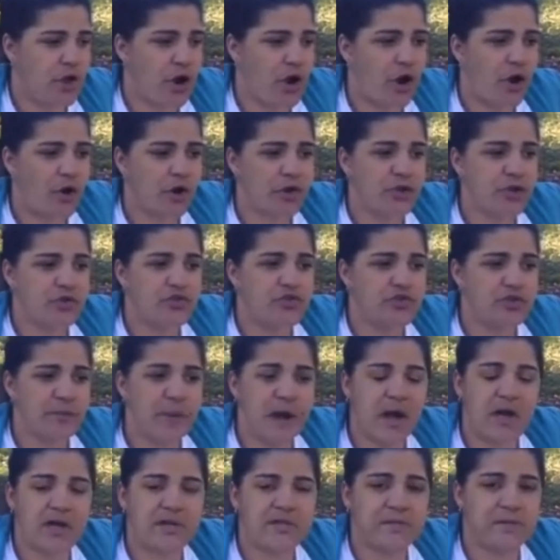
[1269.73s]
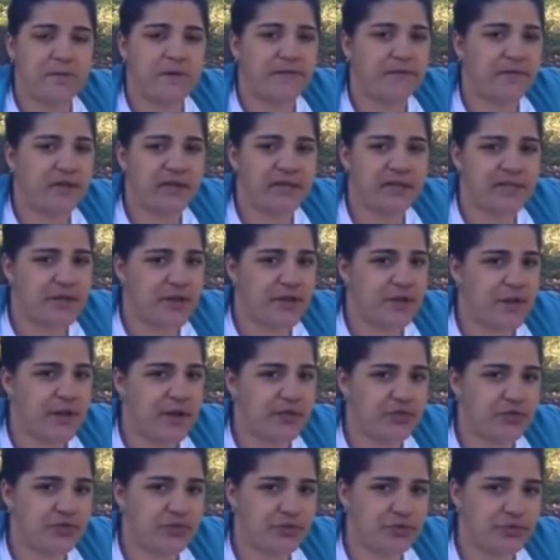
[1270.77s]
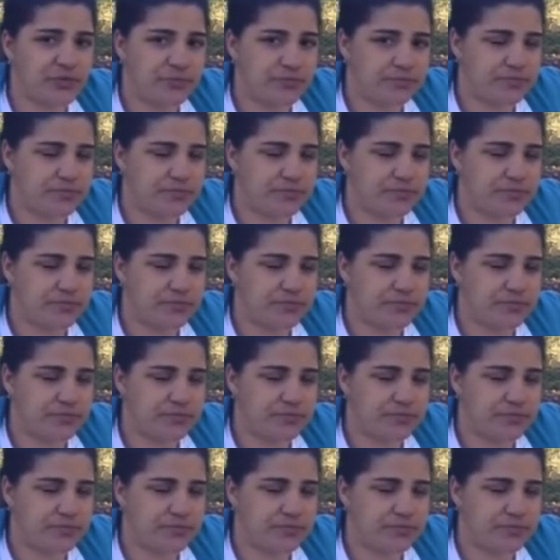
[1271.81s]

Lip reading: are accusing my husband of things that are not true.